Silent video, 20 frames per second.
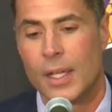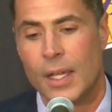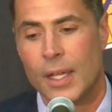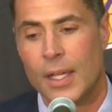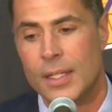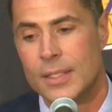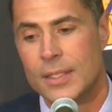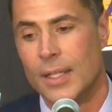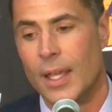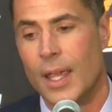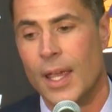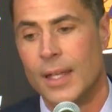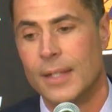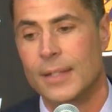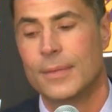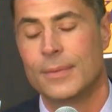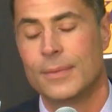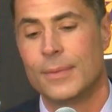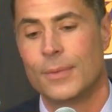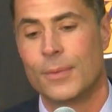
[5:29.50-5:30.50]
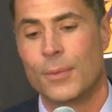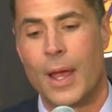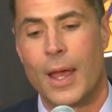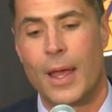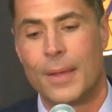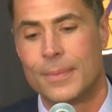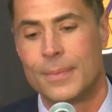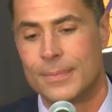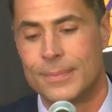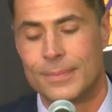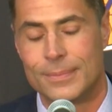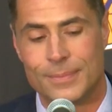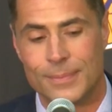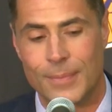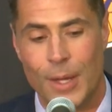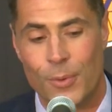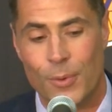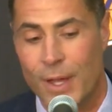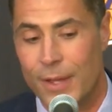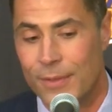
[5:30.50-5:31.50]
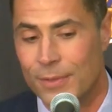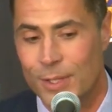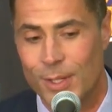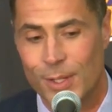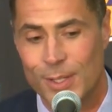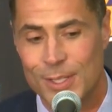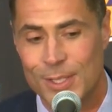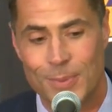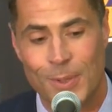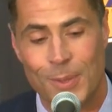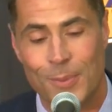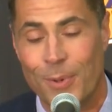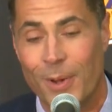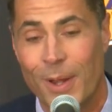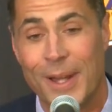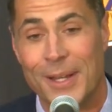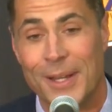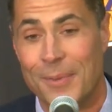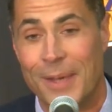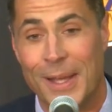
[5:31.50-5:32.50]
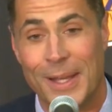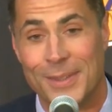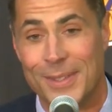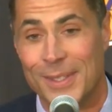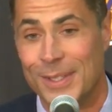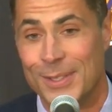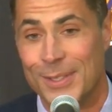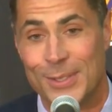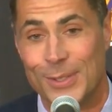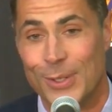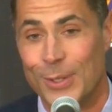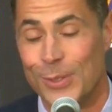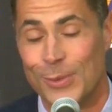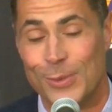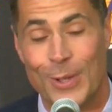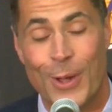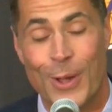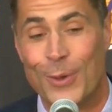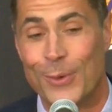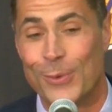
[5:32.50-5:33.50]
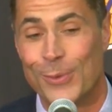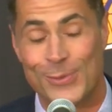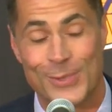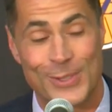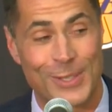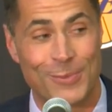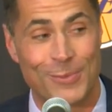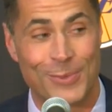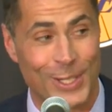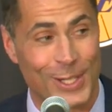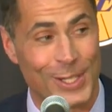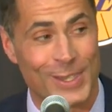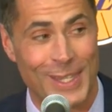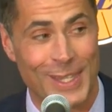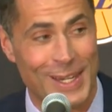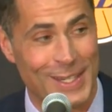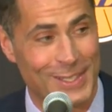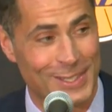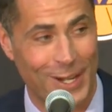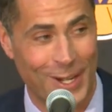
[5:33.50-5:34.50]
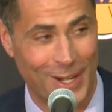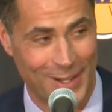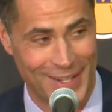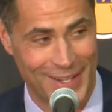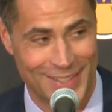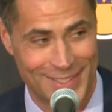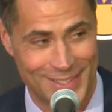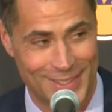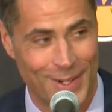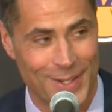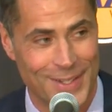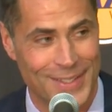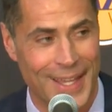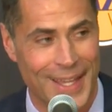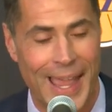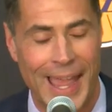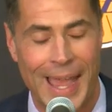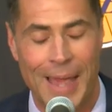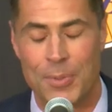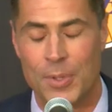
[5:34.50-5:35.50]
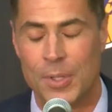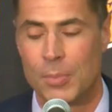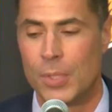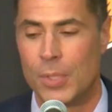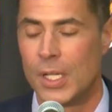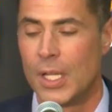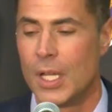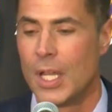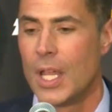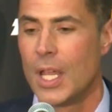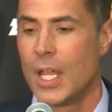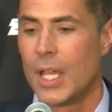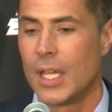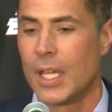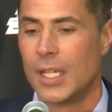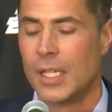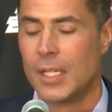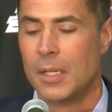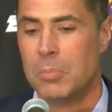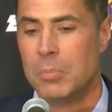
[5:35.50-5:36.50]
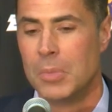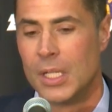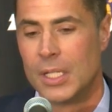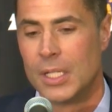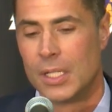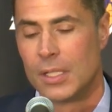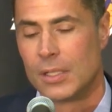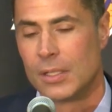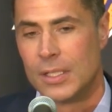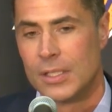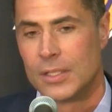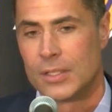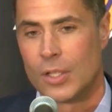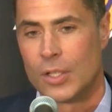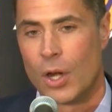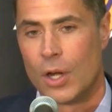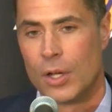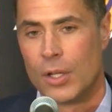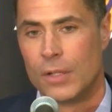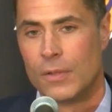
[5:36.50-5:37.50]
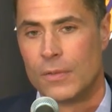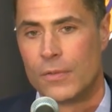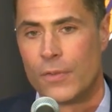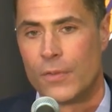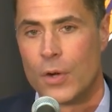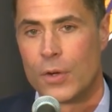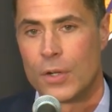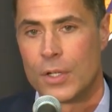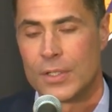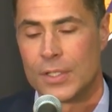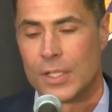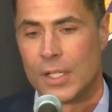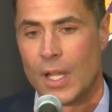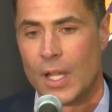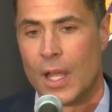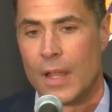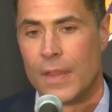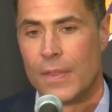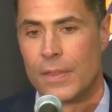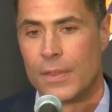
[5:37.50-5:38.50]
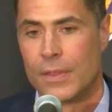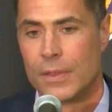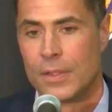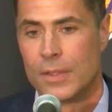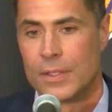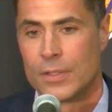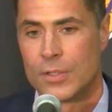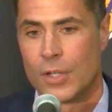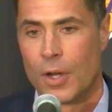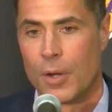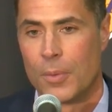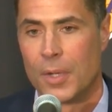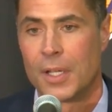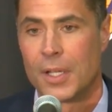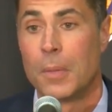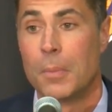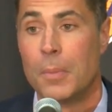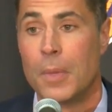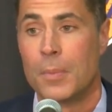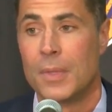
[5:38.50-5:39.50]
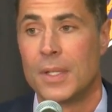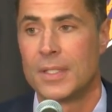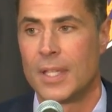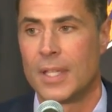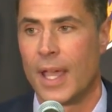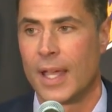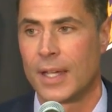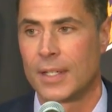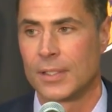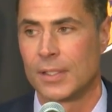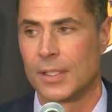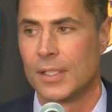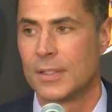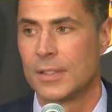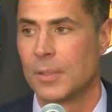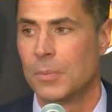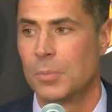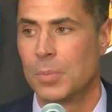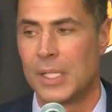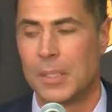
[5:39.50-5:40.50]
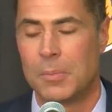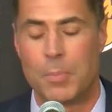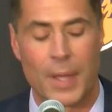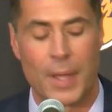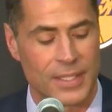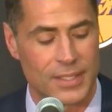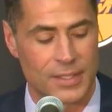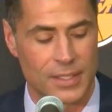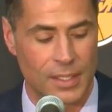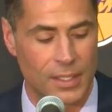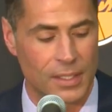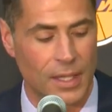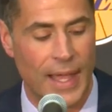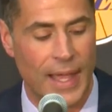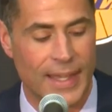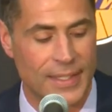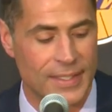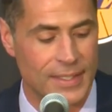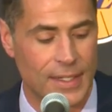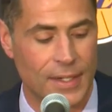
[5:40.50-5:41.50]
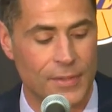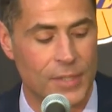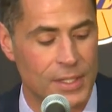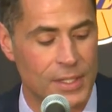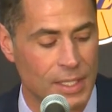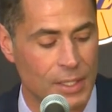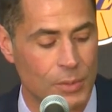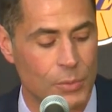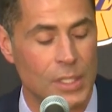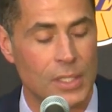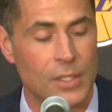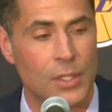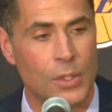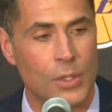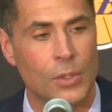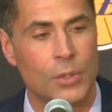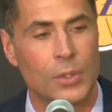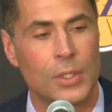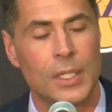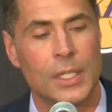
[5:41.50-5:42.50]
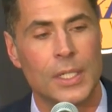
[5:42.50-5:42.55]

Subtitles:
He said, "Rob, my wife Cookie's been praying about this, so you know some good things are gonna start to happen." But he immediately started focusing on the term, a commitment to excellence and being best in class in everything we do.